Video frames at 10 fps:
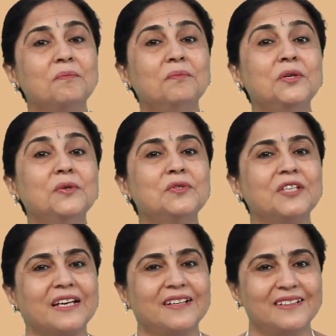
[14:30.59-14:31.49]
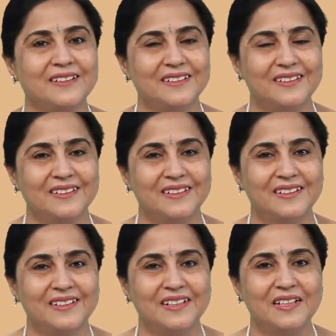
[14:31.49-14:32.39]
music,
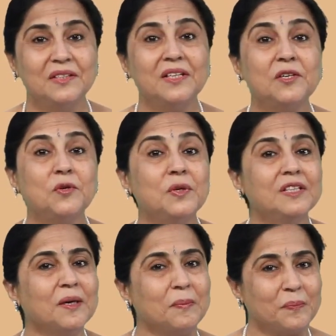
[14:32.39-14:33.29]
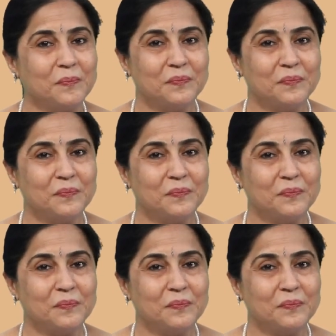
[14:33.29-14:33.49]
that rhythm.